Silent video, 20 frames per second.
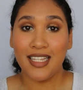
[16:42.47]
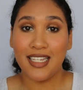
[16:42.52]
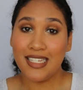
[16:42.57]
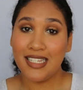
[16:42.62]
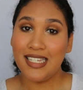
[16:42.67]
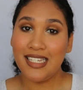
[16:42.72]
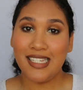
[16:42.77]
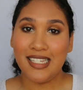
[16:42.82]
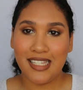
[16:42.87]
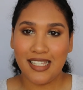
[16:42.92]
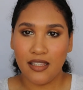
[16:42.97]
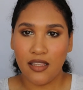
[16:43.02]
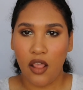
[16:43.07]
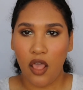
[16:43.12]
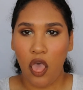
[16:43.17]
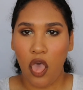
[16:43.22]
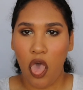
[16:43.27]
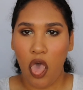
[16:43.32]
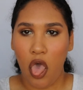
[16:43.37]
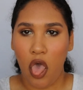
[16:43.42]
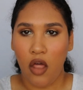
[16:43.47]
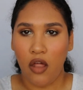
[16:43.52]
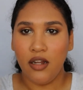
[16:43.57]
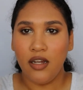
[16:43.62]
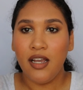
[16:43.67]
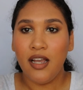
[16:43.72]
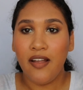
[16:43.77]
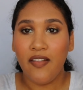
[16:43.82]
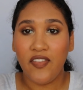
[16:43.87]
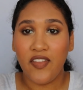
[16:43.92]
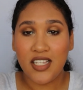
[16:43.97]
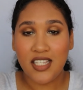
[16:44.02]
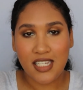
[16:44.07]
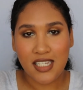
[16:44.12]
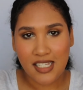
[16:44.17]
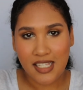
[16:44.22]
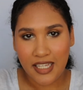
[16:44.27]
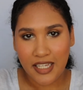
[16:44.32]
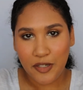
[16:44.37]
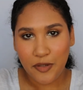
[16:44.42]
This is
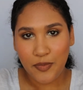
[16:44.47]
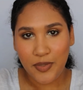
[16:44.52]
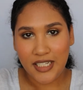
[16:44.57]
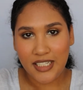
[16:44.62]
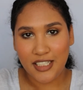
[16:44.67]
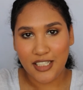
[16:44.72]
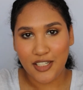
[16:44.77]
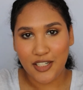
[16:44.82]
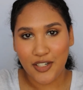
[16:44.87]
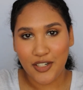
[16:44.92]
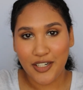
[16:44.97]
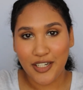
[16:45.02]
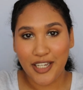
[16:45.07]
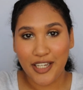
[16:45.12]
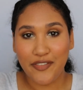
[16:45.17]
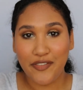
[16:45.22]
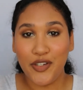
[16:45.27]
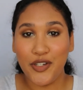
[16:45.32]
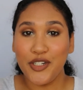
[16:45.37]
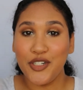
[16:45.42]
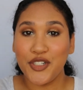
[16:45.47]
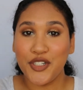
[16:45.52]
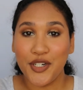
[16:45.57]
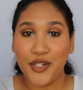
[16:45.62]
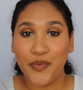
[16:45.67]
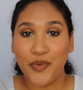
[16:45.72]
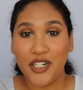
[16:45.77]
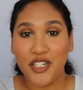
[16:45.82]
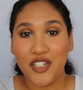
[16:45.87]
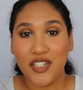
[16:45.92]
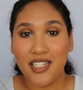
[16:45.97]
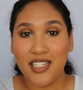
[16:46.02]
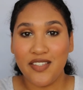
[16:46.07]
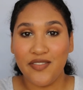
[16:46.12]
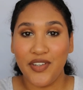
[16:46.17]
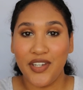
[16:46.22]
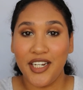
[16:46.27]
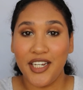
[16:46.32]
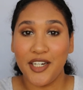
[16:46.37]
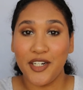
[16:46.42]
the completed look. If you enjoyed watching this
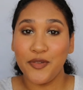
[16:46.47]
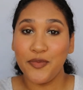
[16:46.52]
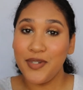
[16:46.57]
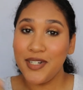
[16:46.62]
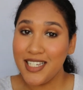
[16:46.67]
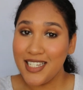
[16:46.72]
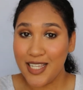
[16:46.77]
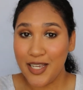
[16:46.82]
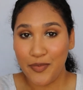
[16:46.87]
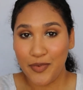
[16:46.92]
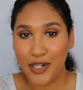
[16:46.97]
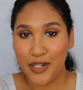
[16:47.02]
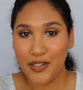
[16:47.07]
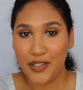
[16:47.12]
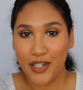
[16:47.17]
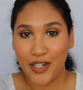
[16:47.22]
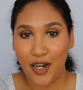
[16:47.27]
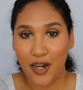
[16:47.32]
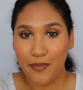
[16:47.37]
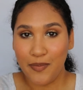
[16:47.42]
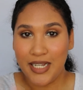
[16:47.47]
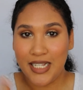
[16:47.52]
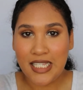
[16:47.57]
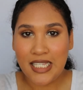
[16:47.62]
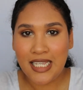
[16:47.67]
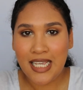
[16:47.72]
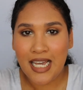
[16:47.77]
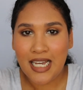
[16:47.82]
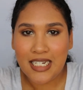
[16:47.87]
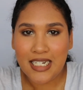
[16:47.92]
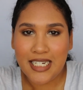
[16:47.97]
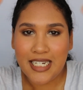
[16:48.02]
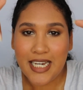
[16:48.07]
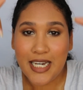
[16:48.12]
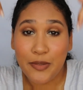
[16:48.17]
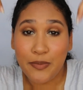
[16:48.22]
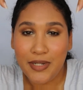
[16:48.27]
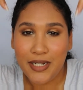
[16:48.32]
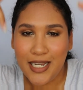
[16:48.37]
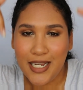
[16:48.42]
video, please let me know in the comments
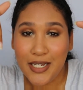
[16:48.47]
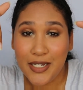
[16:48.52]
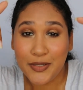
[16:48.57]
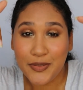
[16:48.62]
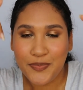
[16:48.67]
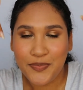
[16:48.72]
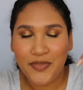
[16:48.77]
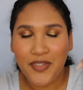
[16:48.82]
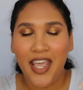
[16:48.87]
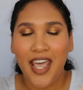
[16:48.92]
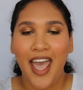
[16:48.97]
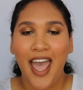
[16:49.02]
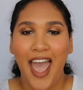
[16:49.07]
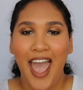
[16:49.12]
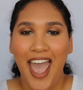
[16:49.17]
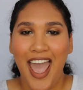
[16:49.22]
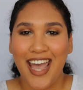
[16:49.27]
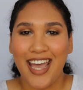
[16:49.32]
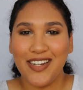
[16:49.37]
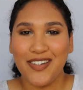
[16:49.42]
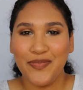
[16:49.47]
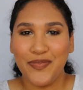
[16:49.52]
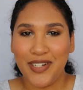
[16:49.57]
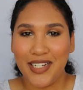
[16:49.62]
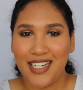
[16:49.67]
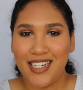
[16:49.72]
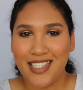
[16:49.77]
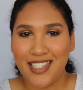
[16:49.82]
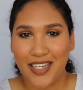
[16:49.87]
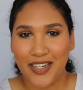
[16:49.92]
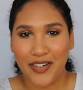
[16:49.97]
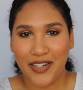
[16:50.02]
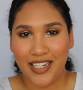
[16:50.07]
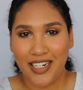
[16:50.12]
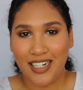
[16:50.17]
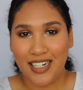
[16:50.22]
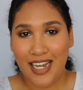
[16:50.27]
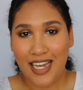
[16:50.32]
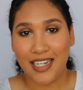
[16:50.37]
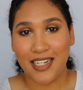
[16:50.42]
down below, and please go
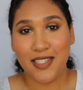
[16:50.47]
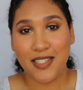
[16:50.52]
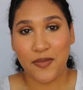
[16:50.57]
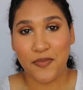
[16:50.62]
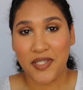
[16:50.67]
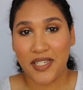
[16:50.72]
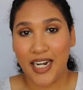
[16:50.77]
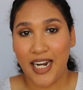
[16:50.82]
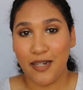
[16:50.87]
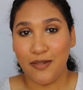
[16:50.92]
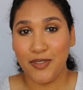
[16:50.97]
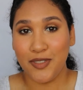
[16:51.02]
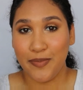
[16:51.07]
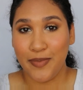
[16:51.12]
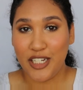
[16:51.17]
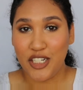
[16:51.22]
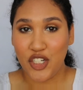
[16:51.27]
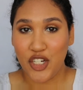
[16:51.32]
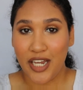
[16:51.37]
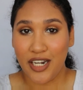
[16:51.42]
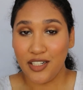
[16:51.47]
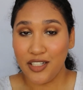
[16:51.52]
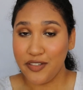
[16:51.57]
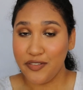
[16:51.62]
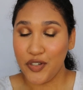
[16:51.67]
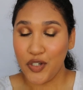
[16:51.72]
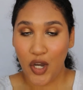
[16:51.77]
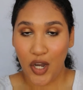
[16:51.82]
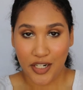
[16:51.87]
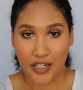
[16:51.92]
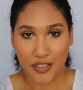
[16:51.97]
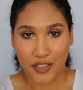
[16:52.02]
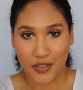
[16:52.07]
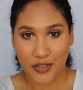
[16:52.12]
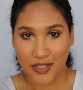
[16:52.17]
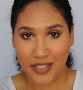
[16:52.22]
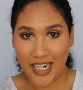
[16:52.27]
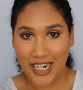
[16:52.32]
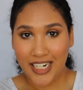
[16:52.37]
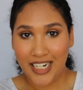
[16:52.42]
ahead and like and subscribe to my channel if you aren't
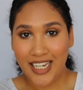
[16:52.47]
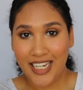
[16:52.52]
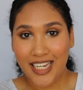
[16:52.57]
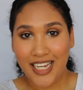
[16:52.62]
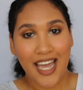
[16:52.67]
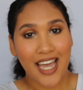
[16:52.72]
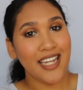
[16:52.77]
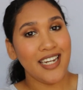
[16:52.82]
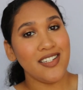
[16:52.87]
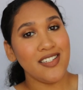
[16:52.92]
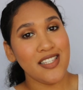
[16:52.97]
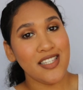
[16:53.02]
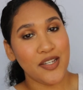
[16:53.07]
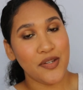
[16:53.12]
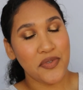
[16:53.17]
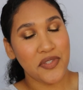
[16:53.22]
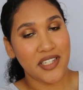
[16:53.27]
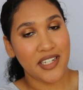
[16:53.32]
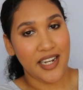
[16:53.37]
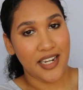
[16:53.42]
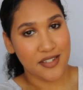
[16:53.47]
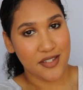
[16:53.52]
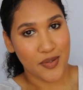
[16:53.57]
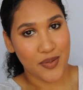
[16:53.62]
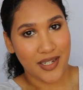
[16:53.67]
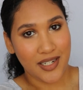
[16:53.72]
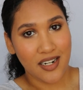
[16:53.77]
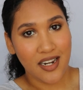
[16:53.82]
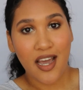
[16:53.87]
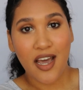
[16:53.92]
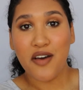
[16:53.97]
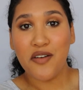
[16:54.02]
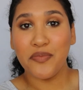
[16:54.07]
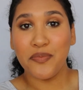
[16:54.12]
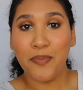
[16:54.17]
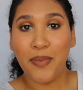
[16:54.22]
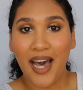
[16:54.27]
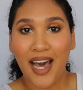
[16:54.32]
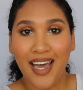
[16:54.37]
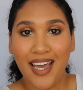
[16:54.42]
already, and I'll see you in the next one.
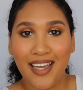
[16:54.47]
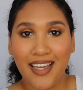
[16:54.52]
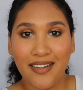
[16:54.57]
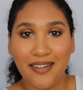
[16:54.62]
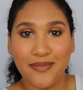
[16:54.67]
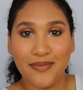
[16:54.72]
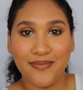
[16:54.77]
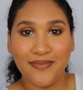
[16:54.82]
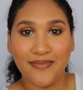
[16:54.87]
Bye.